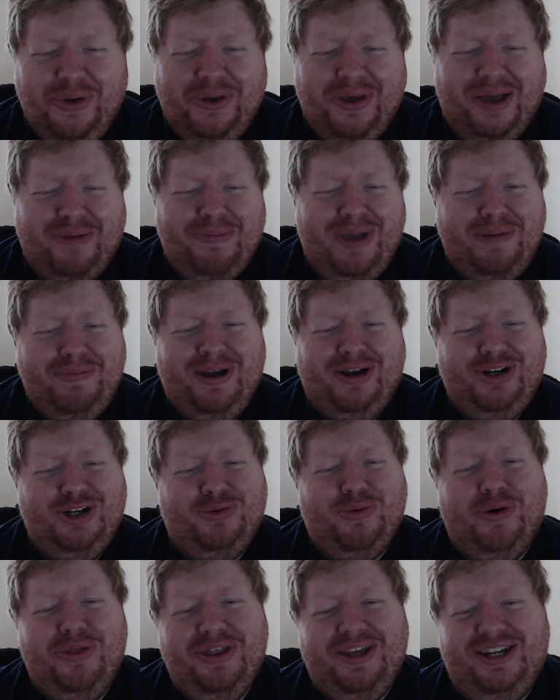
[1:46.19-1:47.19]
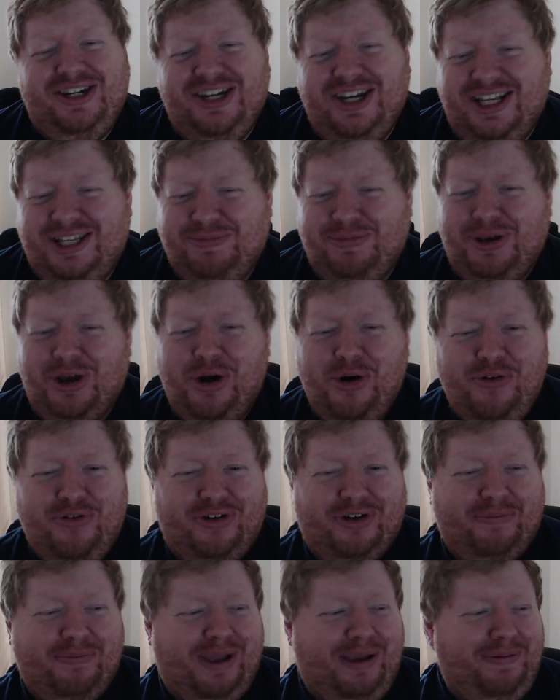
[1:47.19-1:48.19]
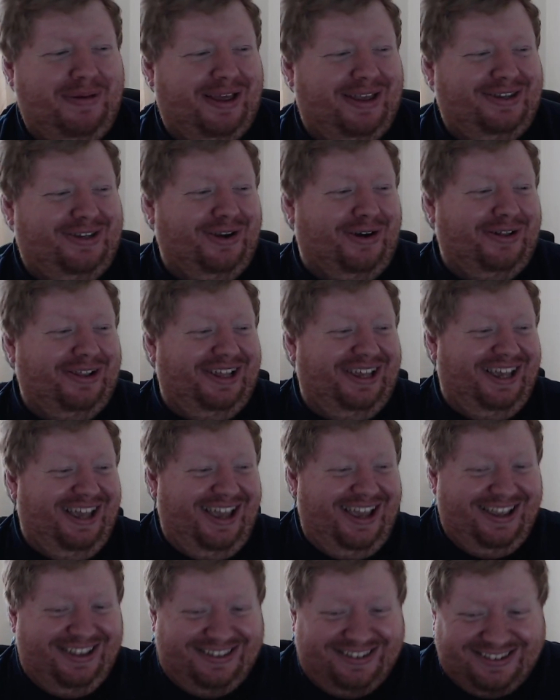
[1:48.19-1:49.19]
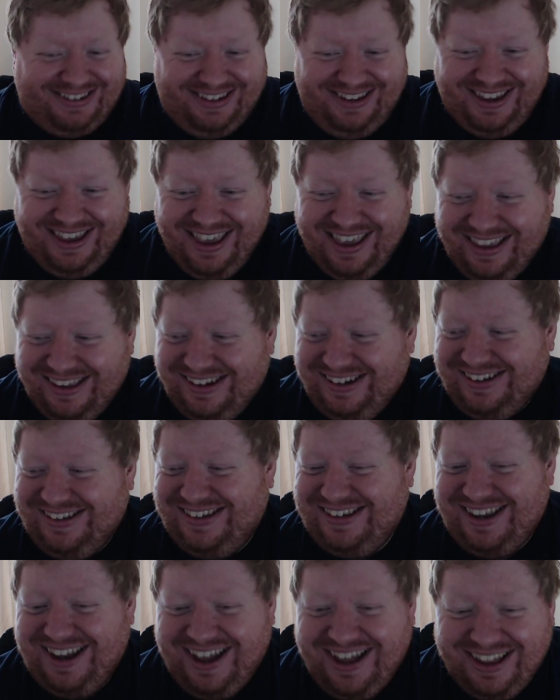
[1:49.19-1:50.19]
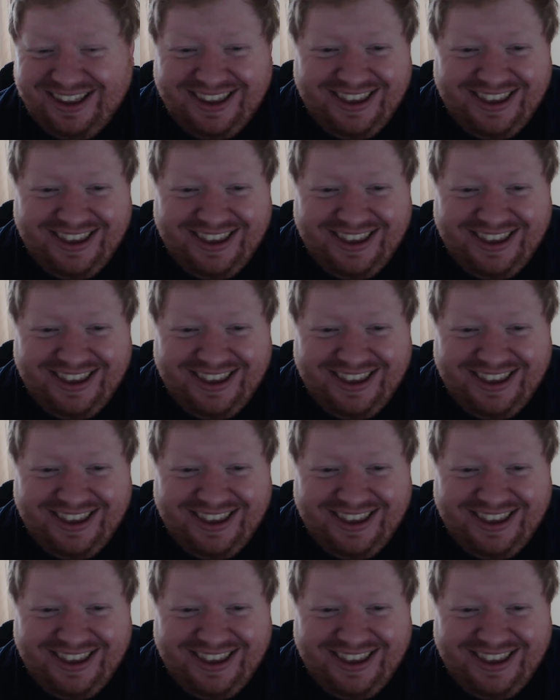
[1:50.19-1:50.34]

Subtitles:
Maybe I just want this year to be over. Maybe that's all it is. It's a good start.